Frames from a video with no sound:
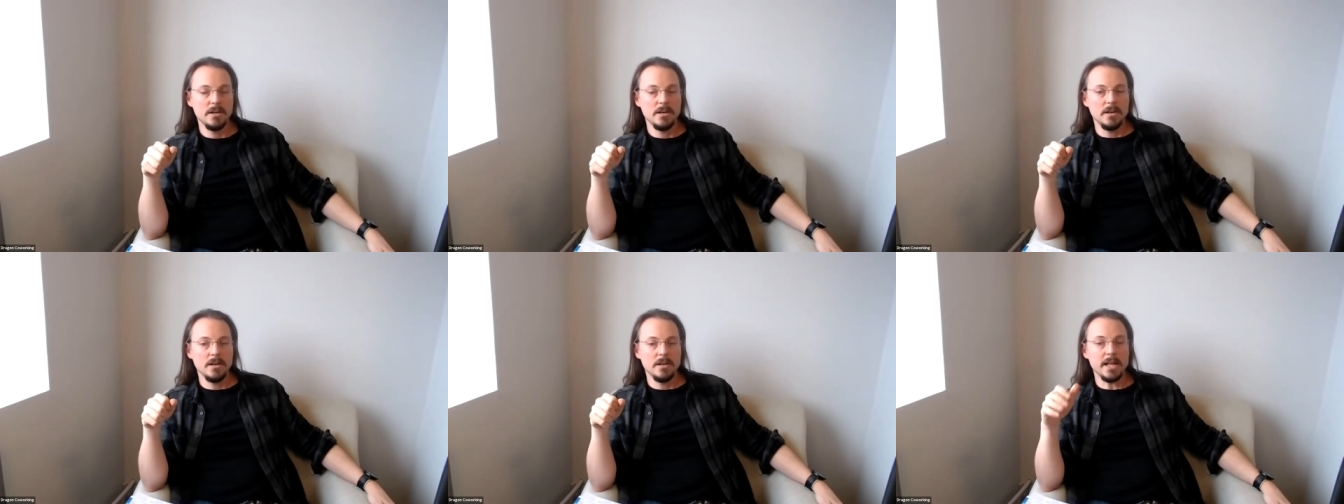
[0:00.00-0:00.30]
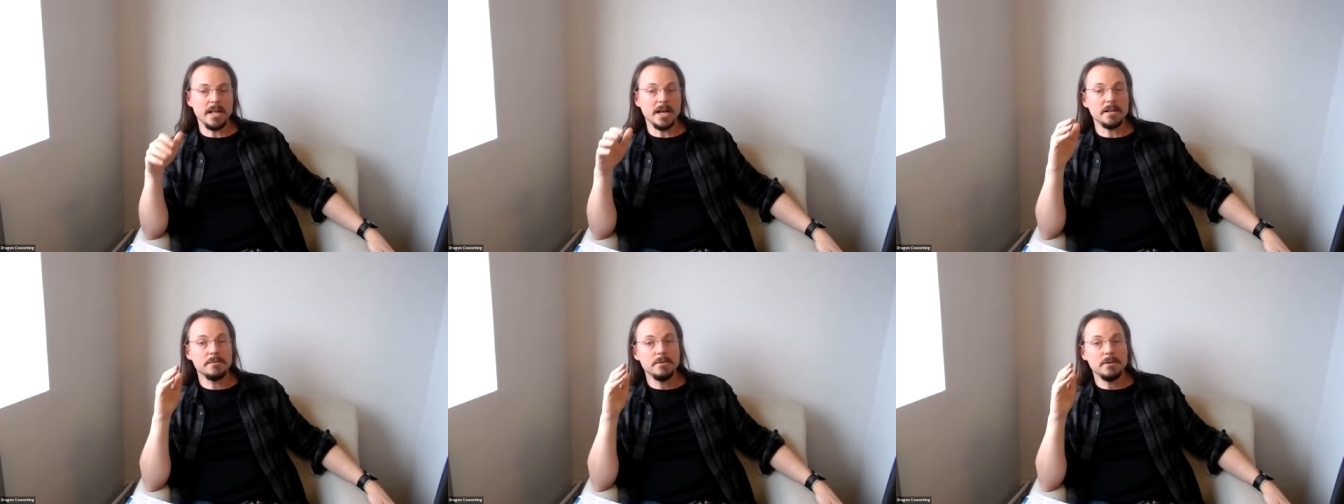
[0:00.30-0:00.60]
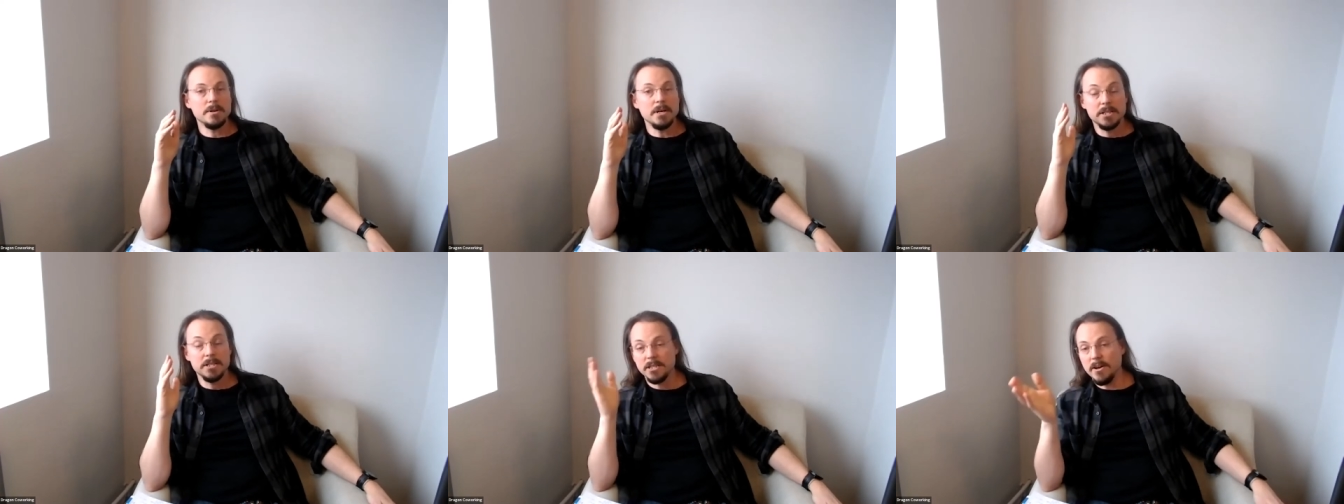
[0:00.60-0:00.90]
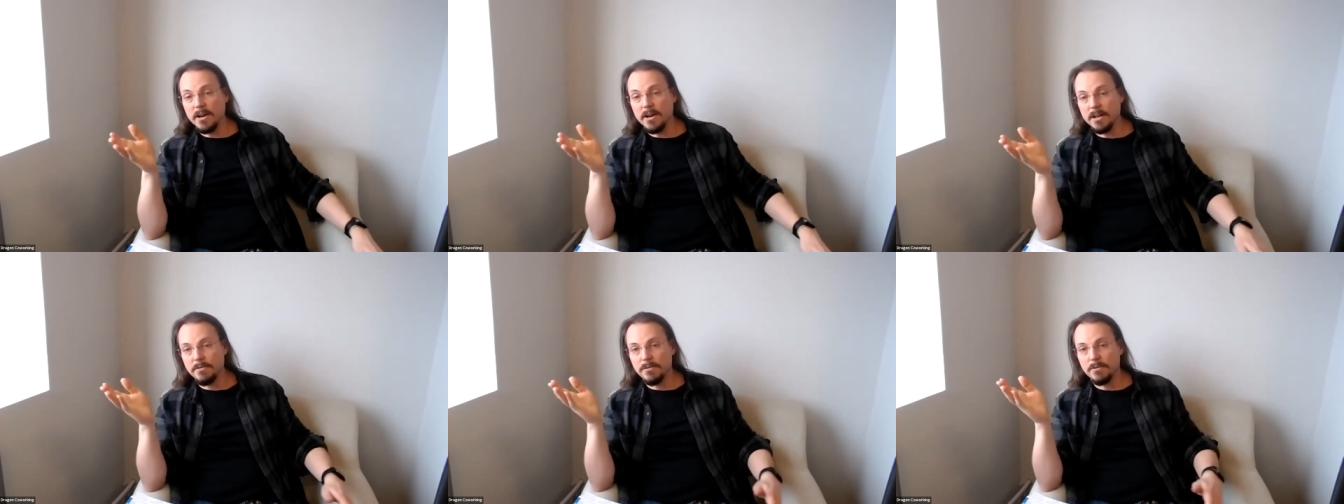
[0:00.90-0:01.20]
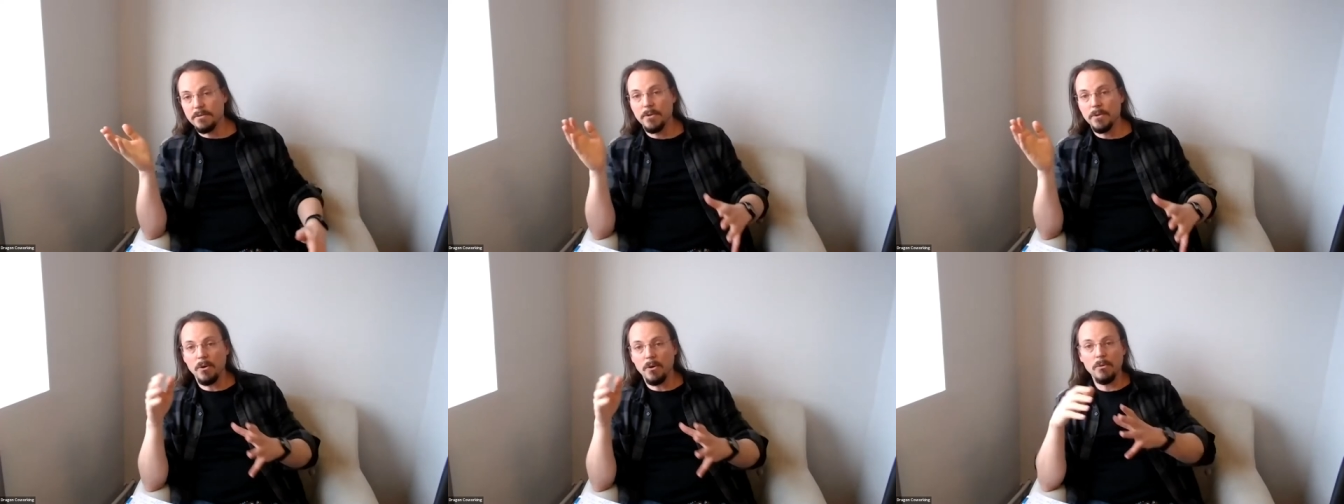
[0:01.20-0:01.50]
Now, aside
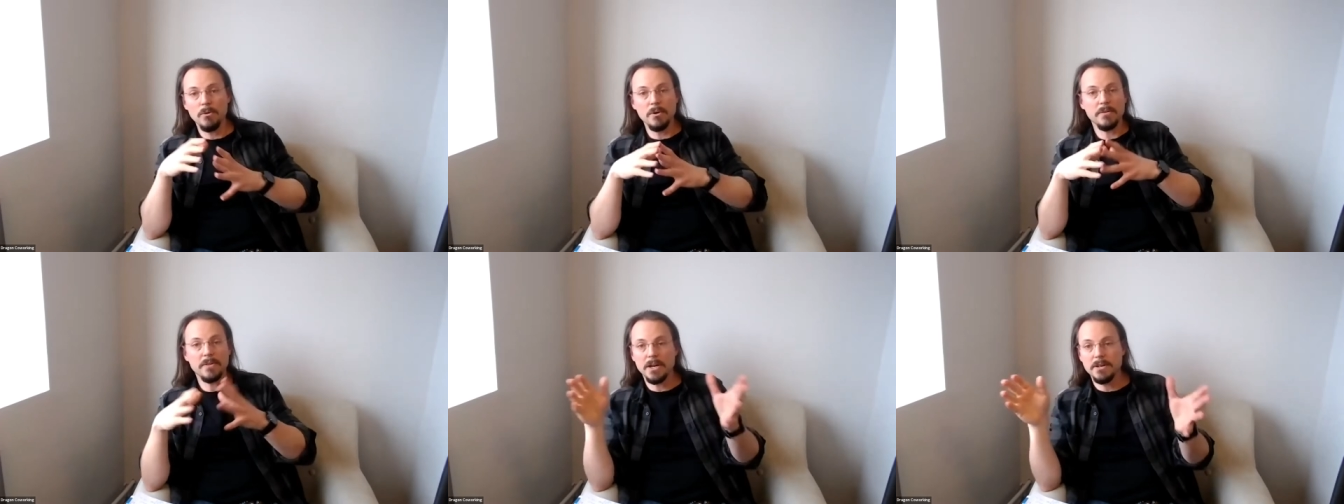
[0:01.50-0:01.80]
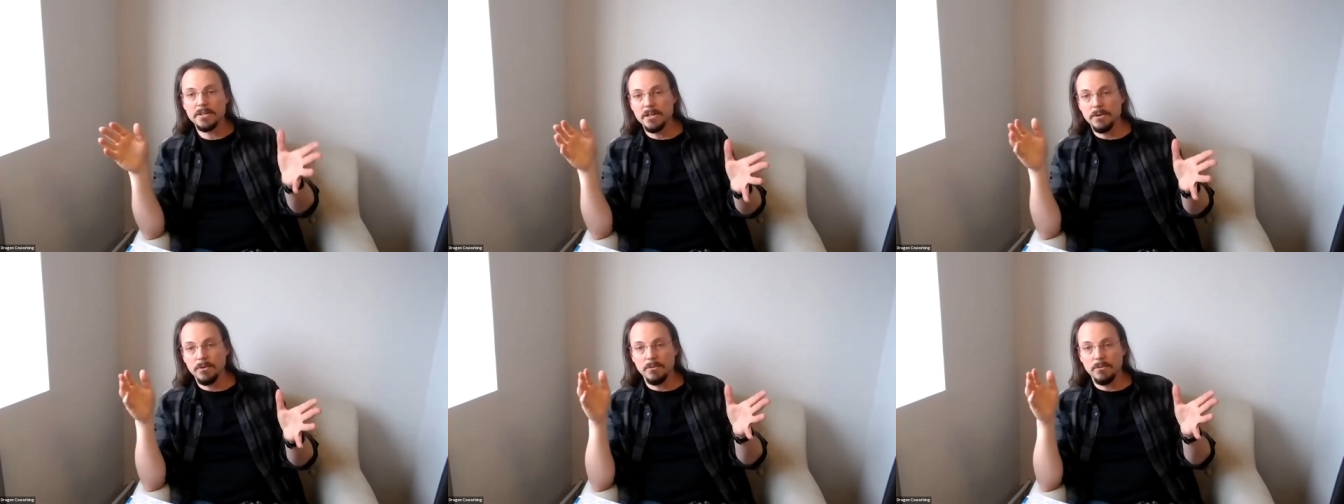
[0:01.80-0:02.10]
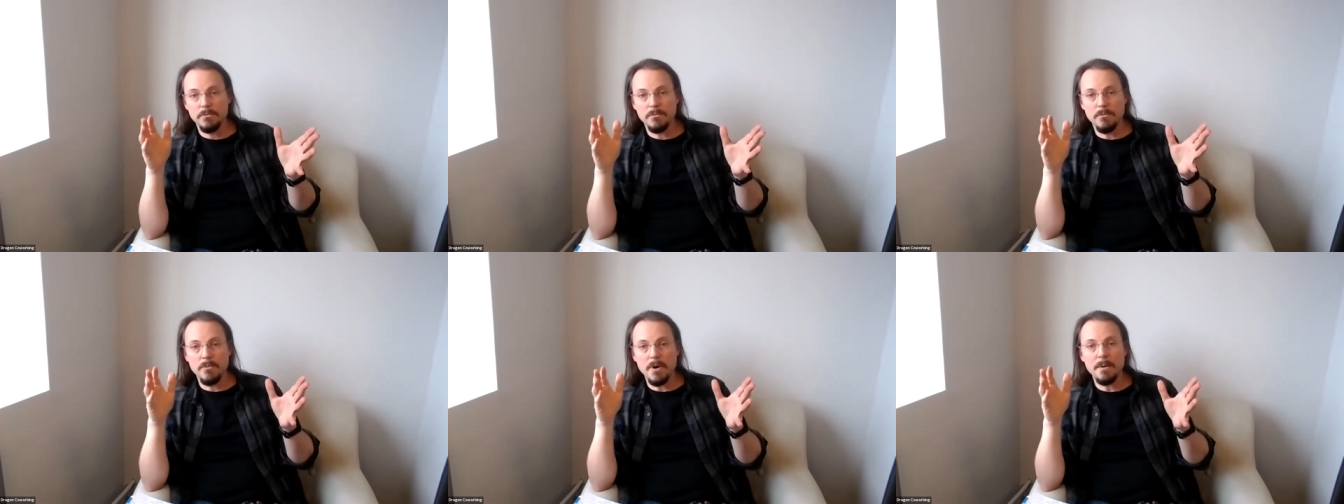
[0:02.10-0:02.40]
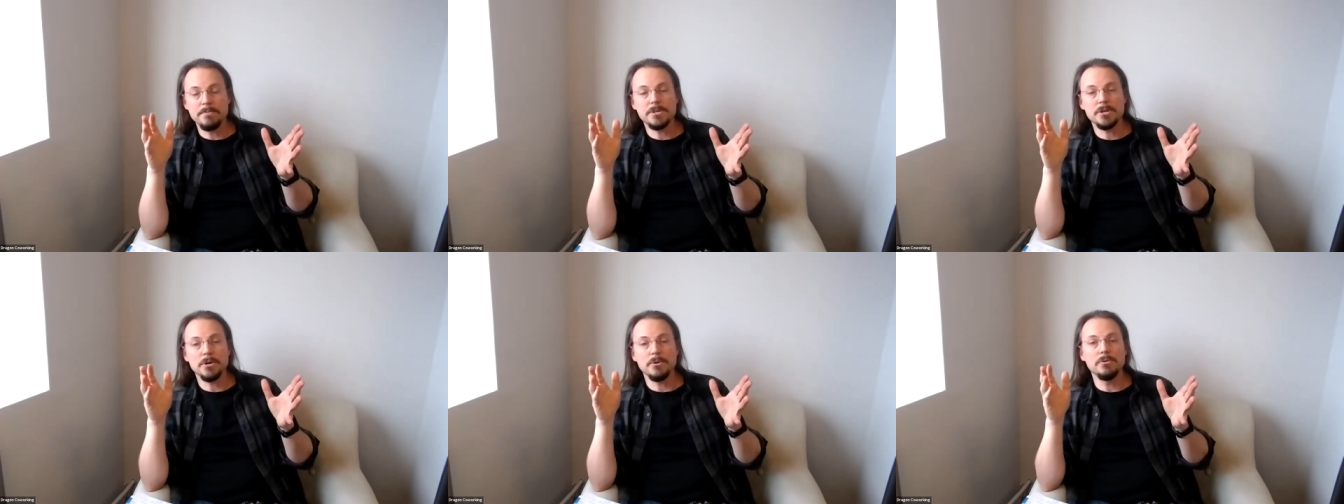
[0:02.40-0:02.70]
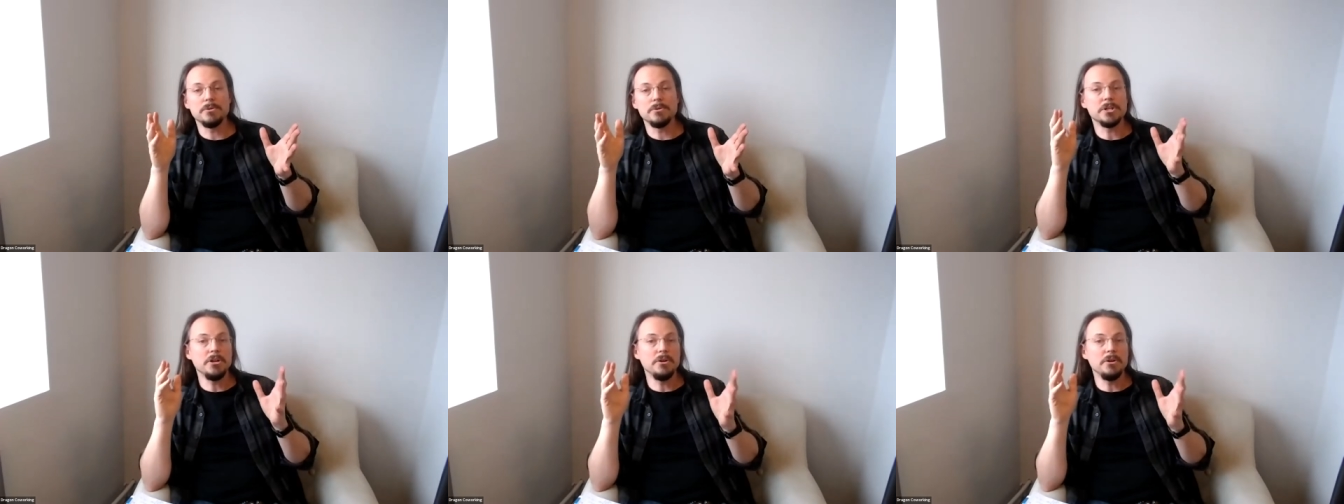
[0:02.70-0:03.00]
from all of those little web
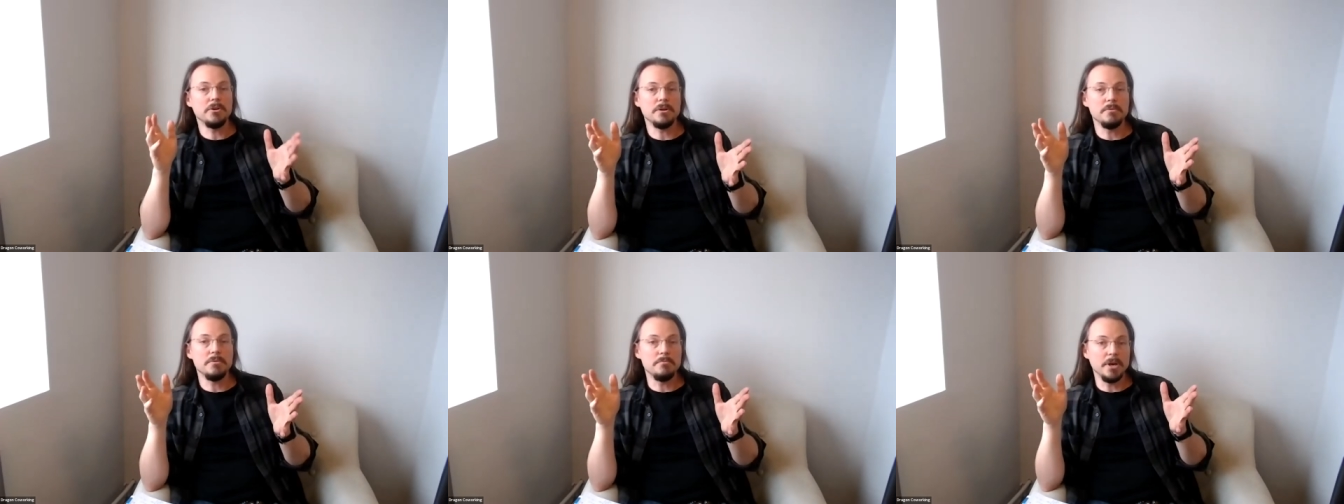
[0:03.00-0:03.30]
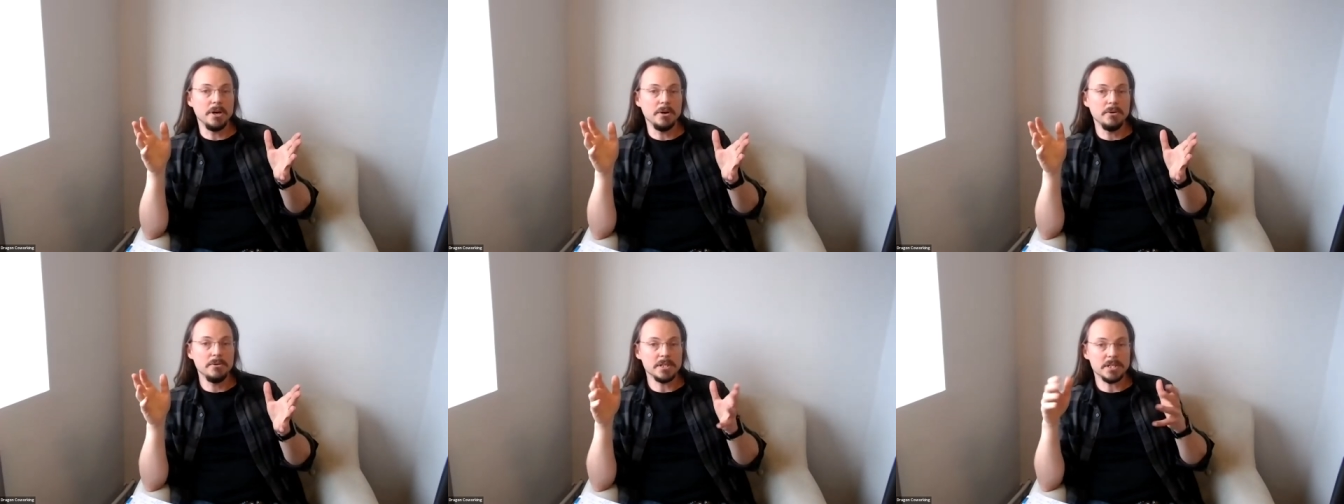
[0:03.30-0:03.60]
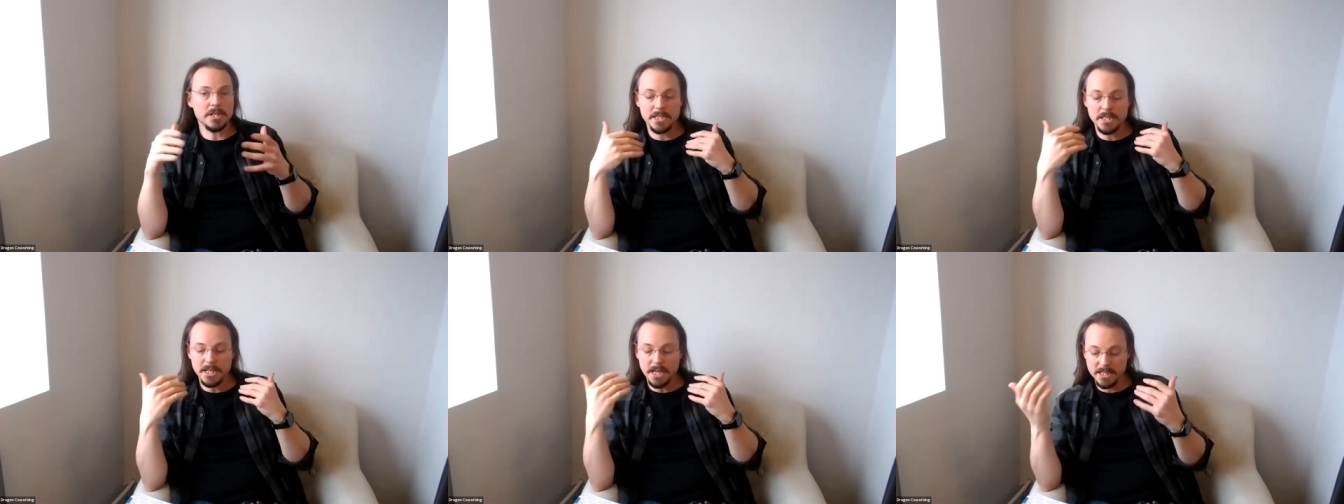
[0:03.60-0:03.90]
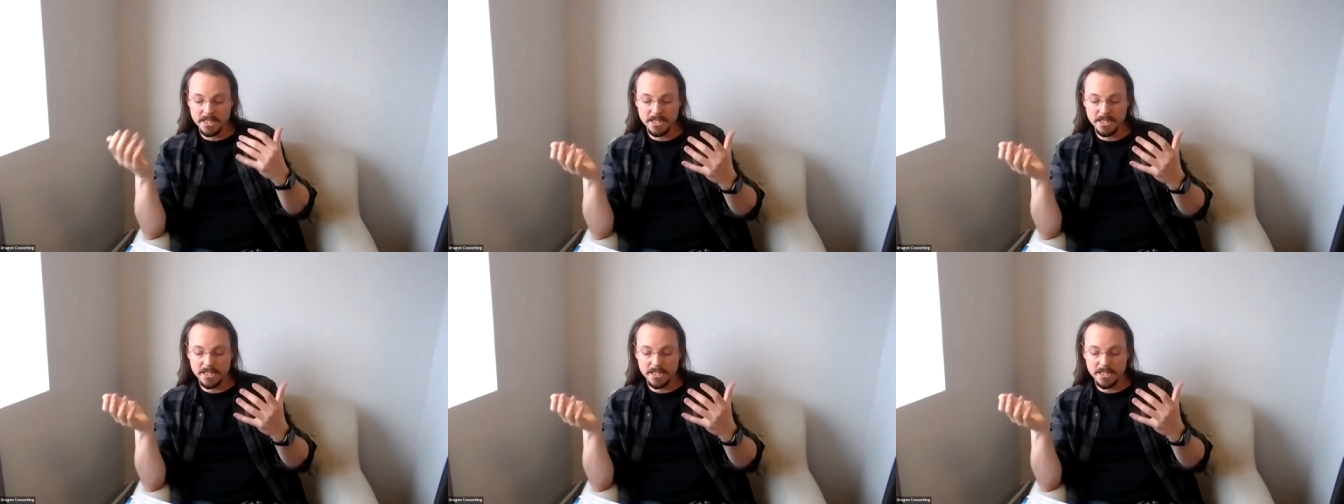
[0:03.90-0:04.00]
tools that you can build, as I say,